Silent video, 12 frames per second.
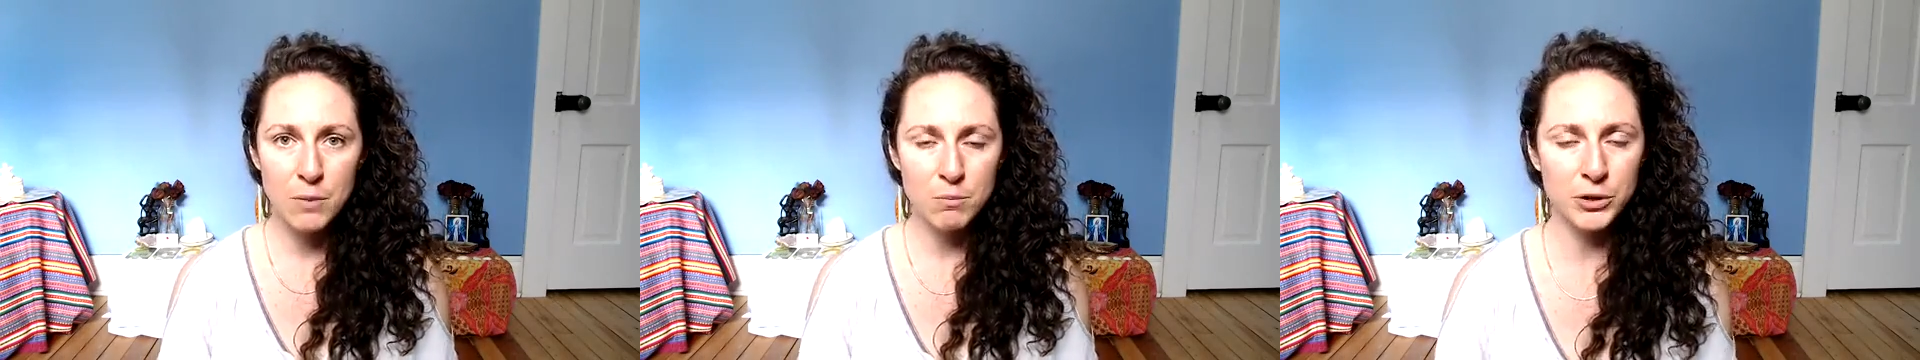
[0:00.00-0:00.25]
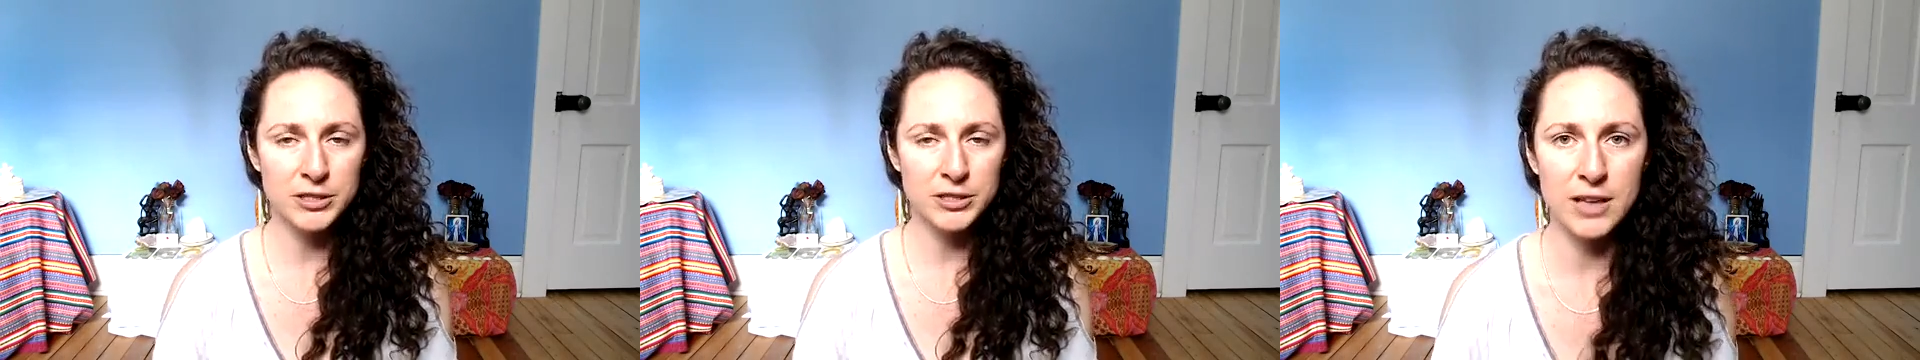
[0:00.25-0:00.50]

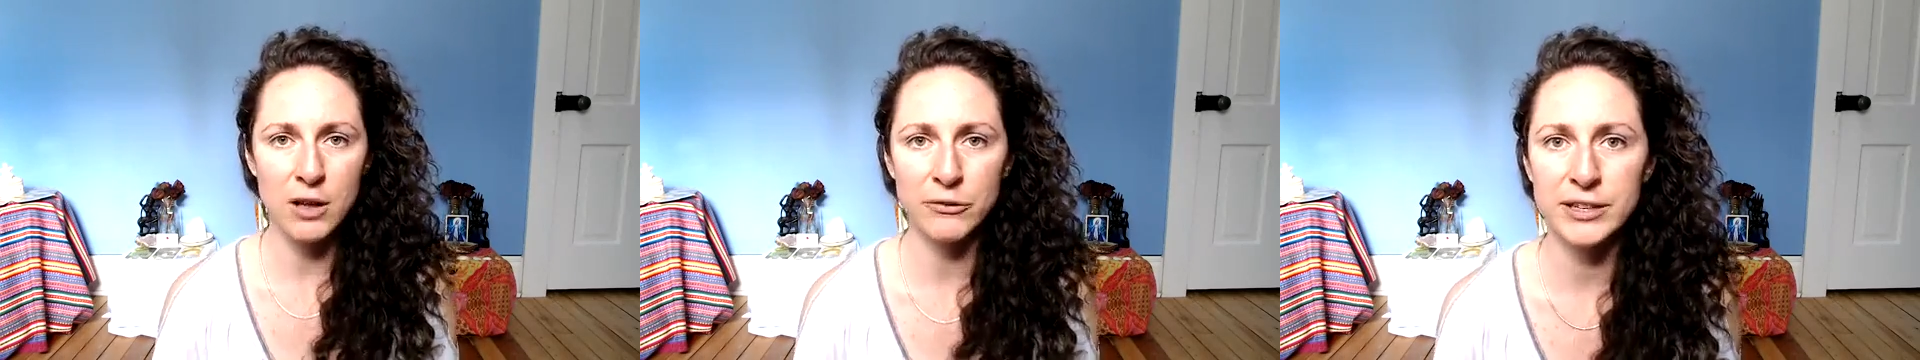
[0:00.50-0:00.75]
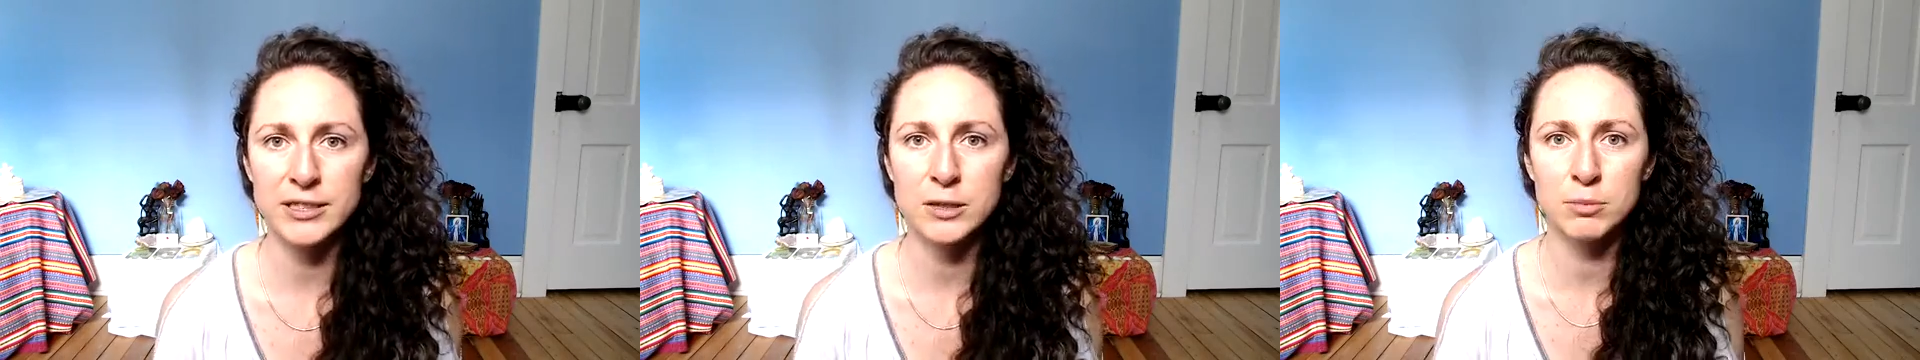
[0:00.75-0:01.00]
more
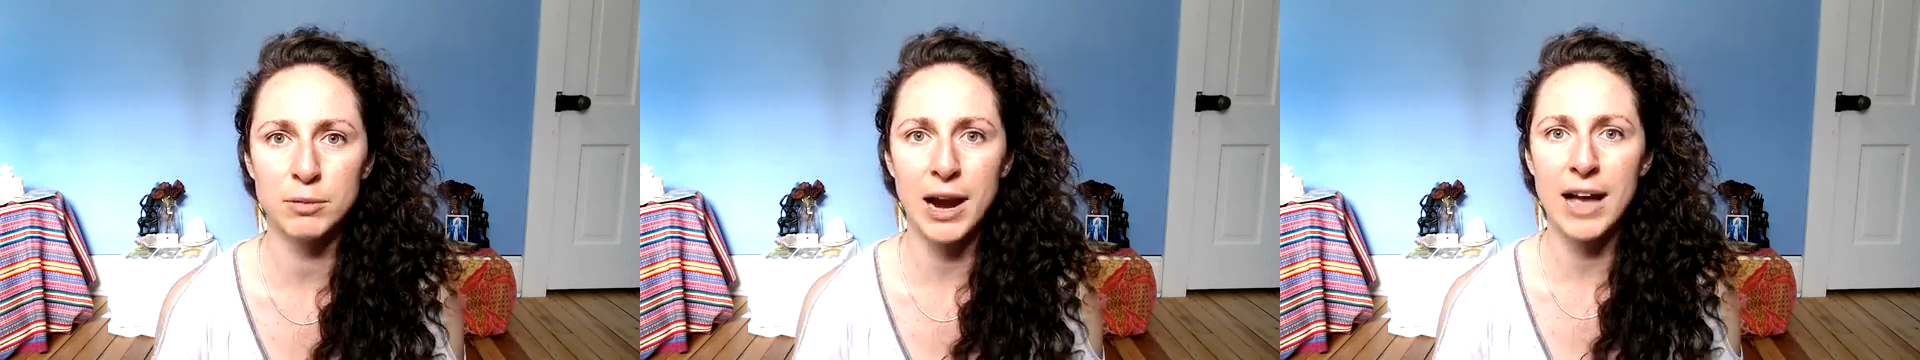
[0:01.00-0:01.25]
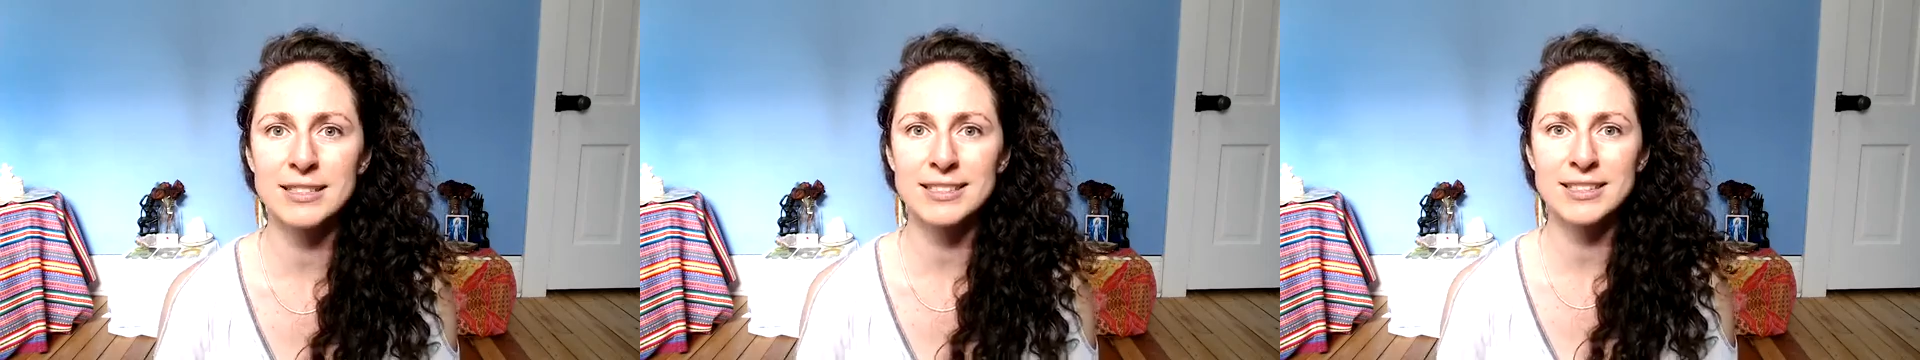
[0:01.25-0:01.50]

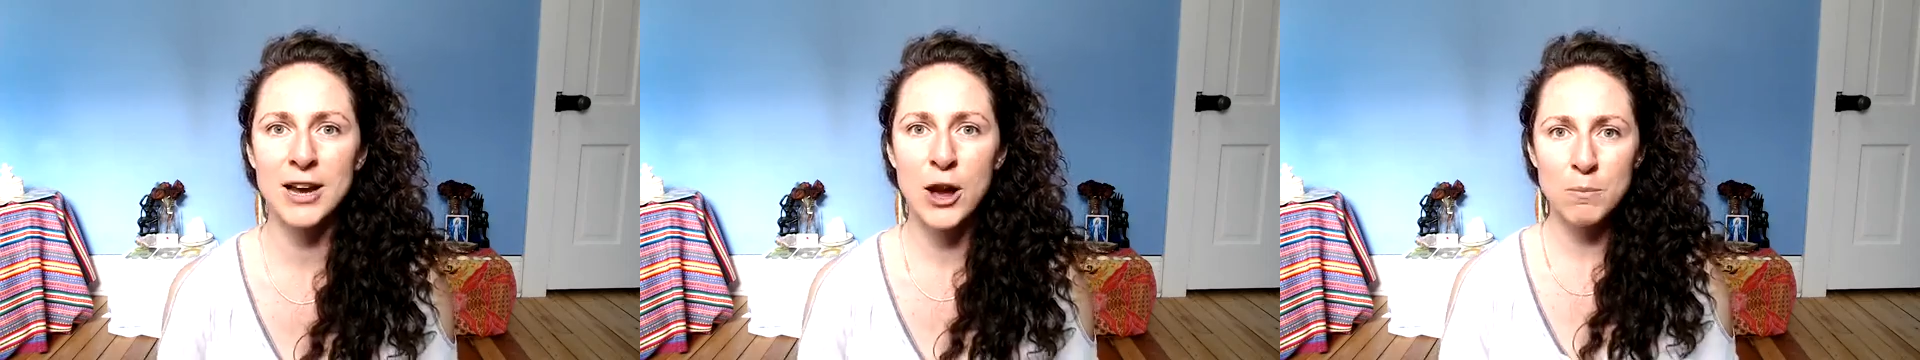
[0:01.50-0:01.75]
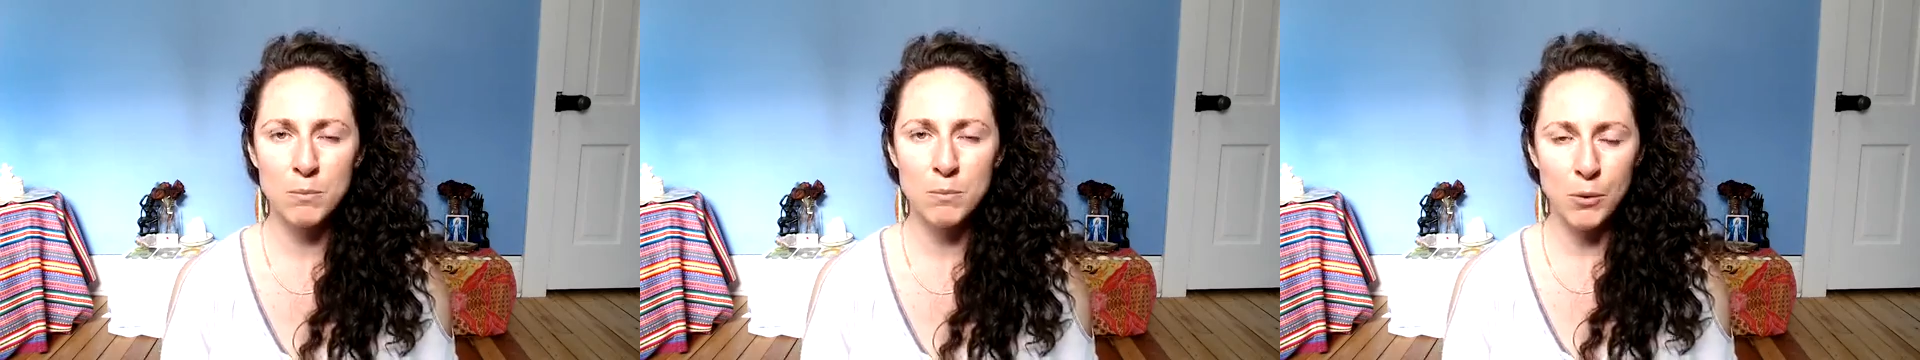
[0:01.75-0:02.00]
self-expressed,
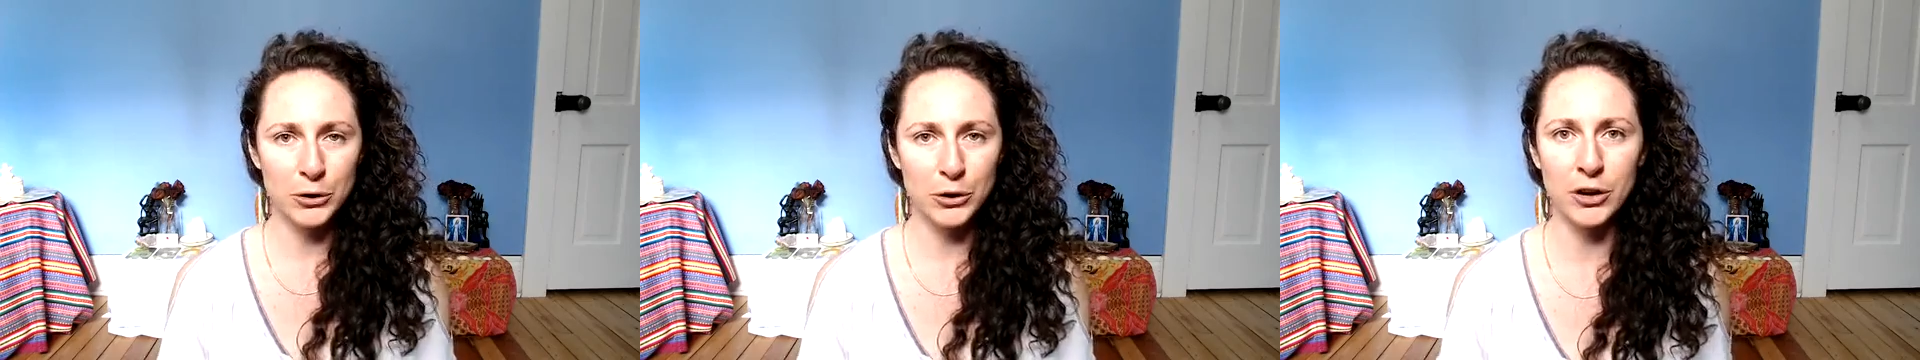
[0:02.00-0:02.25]
more